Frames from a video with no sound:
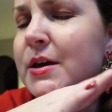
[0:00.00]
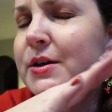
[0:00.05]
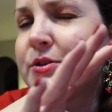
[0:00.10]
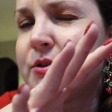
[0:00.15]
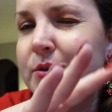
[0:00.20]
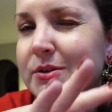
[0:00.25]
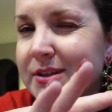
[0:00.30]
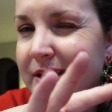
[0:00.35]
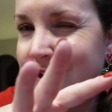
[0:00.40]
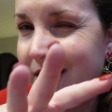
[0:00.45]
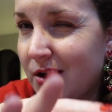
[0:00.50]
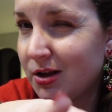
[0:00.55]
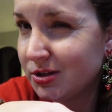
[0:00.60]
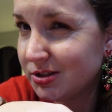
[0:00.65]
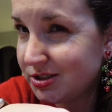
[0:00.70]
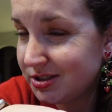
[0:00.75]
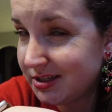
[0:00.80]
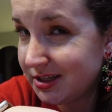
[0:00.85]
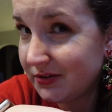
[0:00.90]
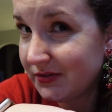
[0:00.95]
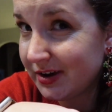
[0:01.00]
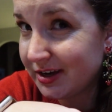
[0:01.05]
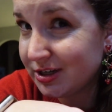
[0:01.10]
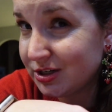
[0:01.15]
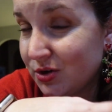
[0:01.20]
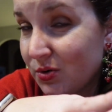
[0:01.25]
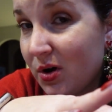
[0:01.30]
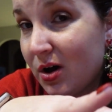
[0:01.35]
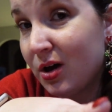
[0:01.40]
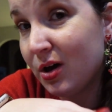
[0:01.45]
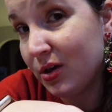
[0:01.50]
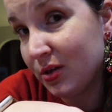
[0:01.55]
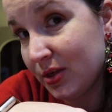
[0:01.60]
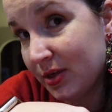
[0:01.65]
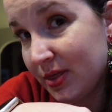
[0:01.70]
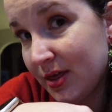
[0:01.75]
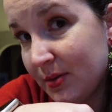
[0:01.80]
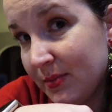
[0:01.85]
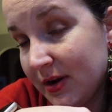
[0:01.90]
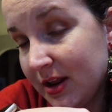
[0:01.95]
So I was like, I'll see if I can do all
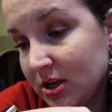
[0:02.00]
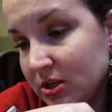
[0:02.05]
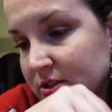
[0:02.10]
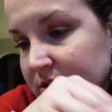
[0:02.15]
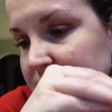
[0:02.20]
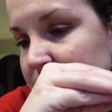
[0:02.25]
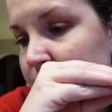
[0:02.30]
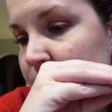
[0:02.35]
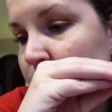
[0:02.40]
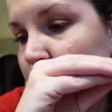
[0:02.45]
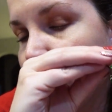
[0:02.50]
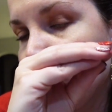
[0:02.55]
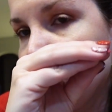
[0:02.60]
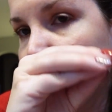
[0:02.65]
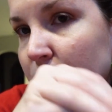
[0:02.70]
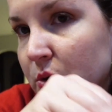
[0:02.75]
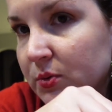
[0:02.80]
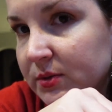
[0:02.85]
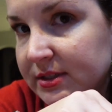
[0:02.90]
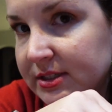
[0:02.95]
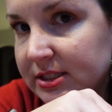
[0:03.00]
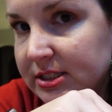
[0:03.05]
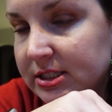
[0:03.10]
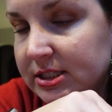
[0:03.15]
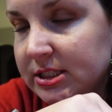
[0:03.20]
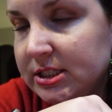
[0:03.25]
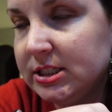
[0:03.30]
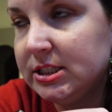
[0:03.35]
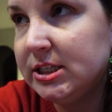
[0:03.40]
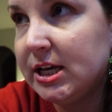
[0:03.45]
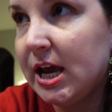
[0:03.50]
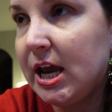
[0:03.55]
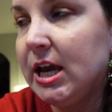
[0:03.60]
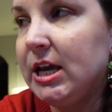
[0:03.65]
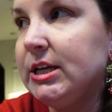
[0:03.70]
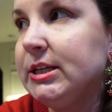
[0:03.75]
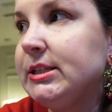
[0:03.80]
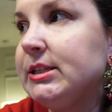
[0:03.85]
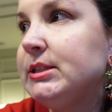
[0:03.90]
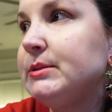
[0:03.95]
the thumbnails for those
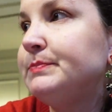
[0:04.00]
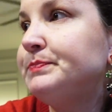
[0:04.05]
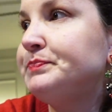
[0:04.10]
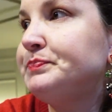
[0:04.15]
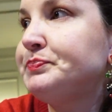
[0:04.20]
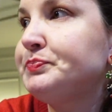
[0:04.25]
days